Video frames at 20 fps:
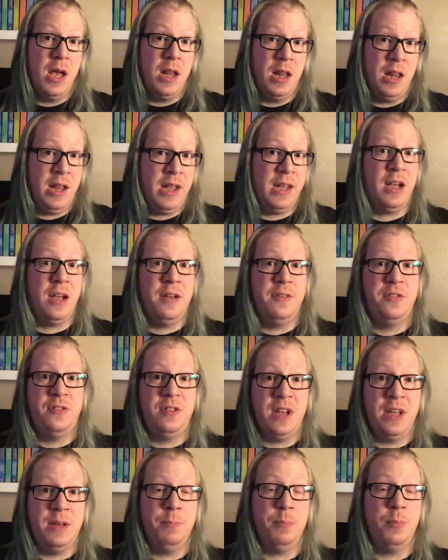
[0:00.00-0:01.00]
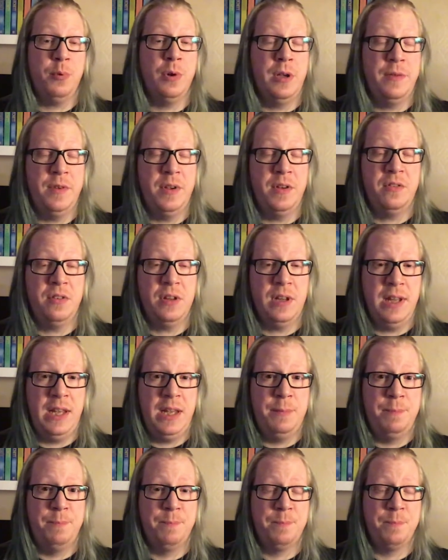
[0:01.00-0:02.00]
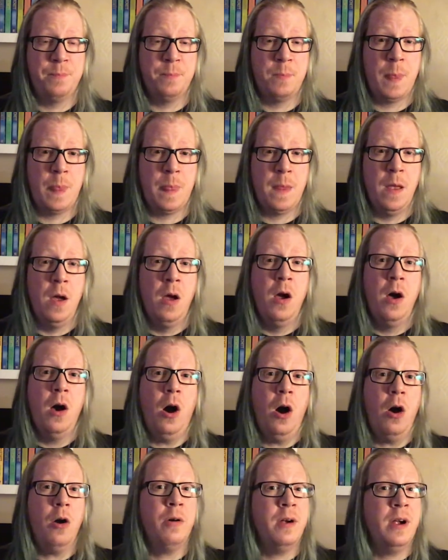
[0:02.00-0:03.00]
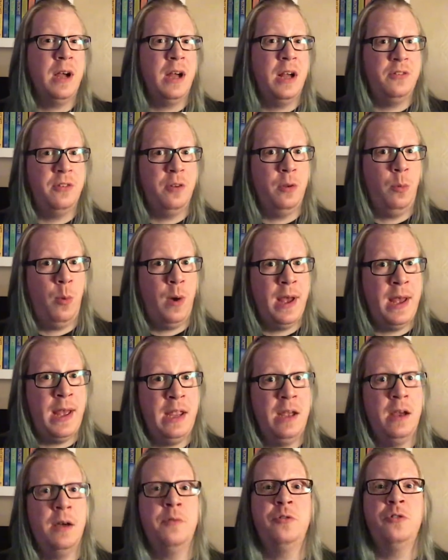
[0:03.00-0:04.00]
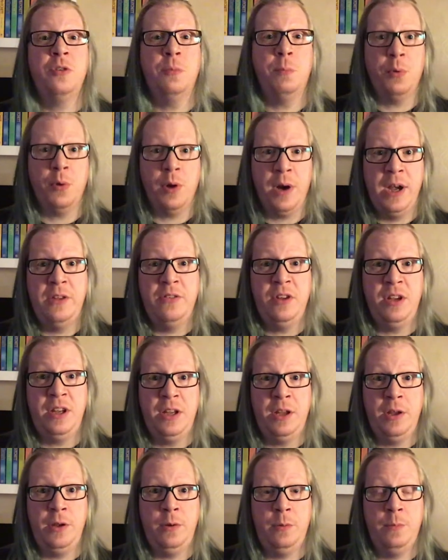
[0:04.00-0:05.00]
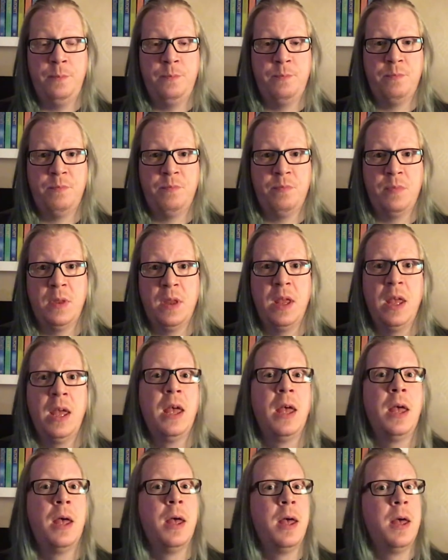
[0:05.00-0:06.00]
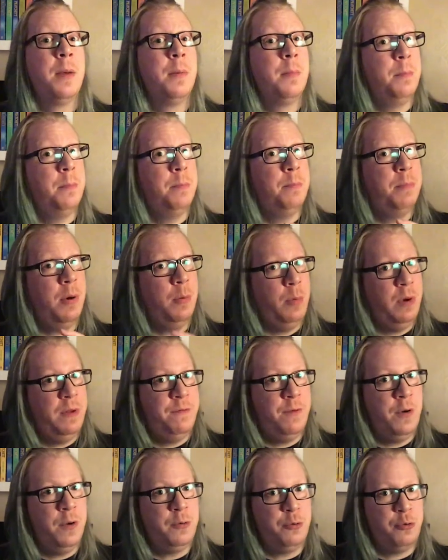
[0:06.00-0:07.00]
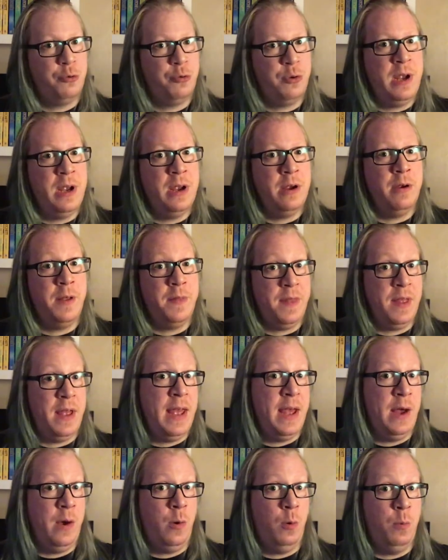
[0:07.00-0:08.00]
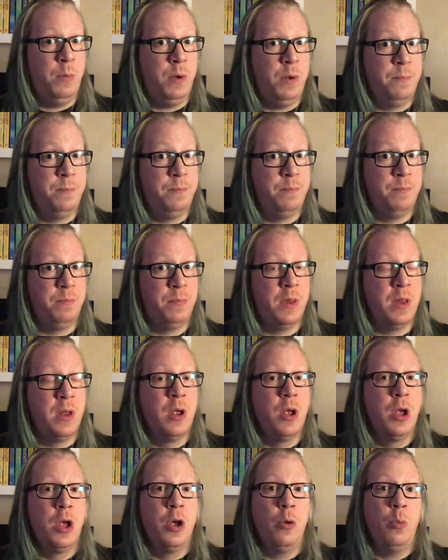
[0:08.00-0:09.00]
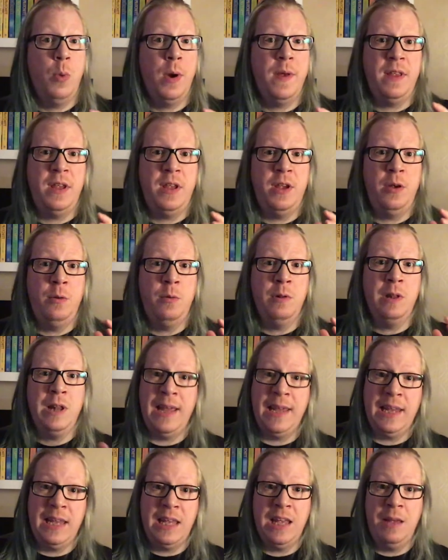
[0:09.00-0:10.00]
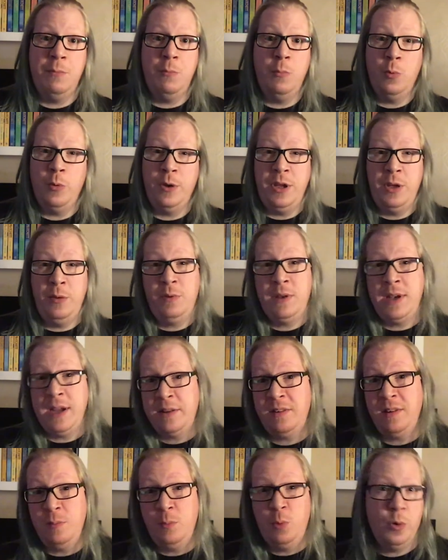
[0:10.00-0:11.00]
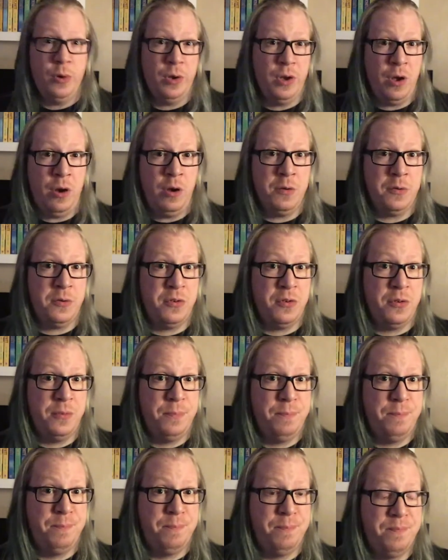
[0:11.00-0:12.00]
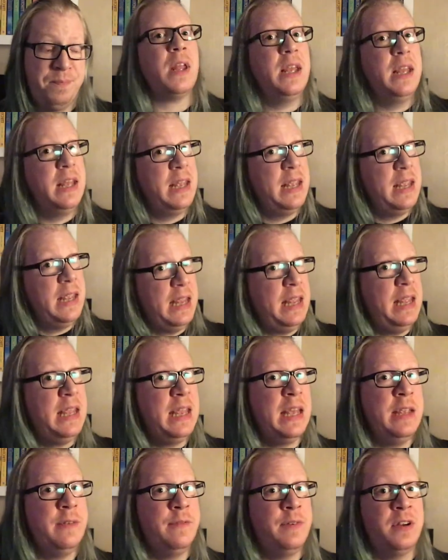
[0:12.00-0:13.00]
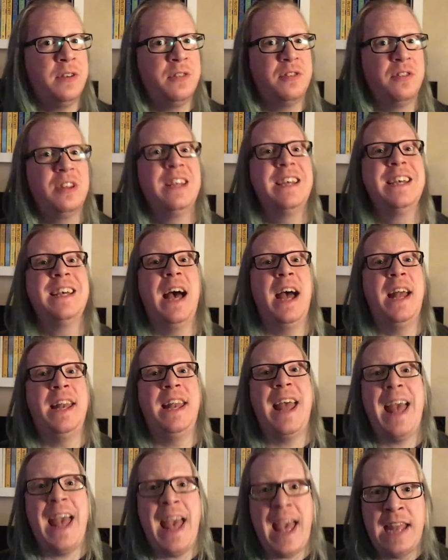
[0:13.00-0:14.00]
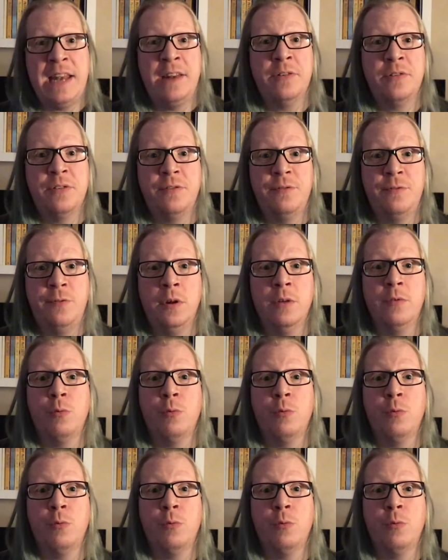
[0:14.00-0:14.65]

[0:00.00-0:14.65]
Like I've said previously, horror has a way of surprising you. But with von Trier at the helm, whether you like him or you get him or not, he gave us an anus full